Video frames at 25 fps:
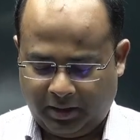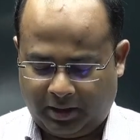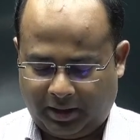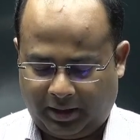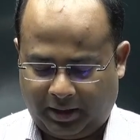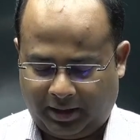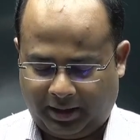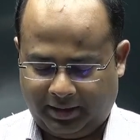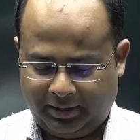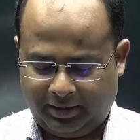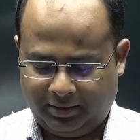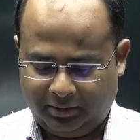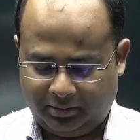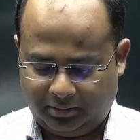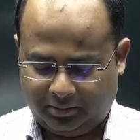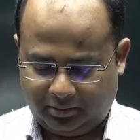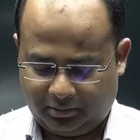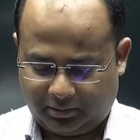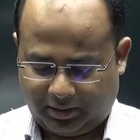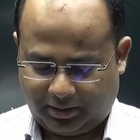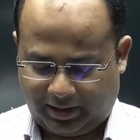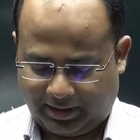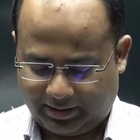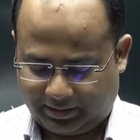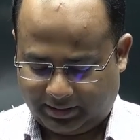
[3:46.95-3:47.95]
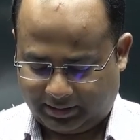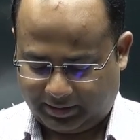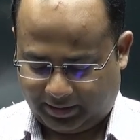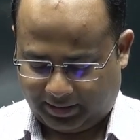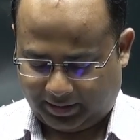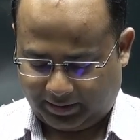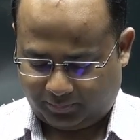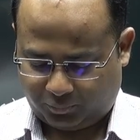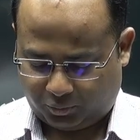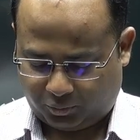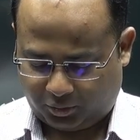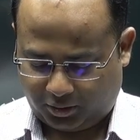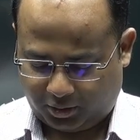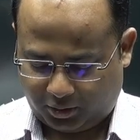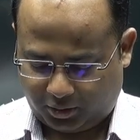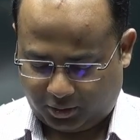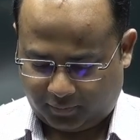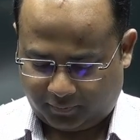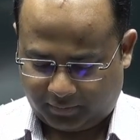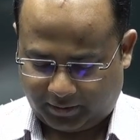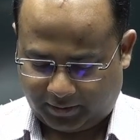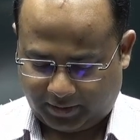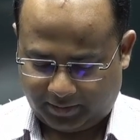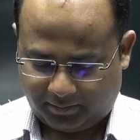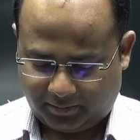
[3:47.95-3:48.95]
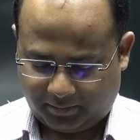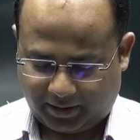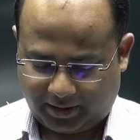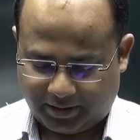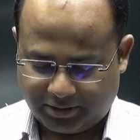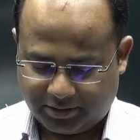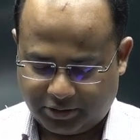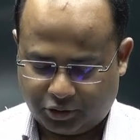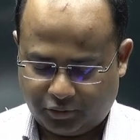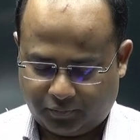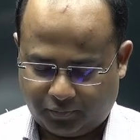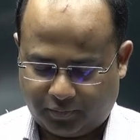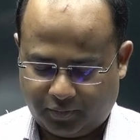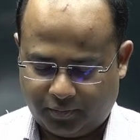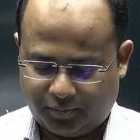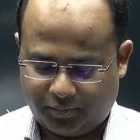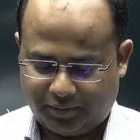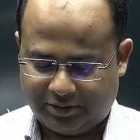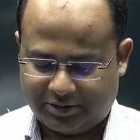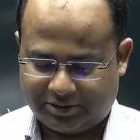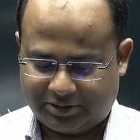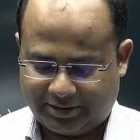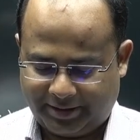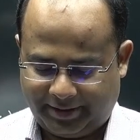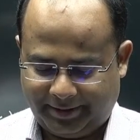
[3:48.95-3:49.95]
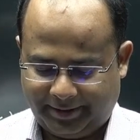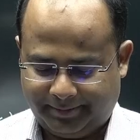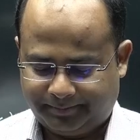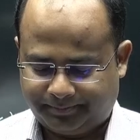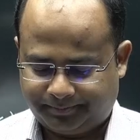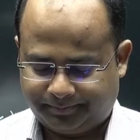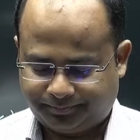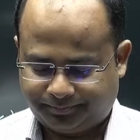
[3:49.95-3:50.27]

And at that point of time guys, if you will see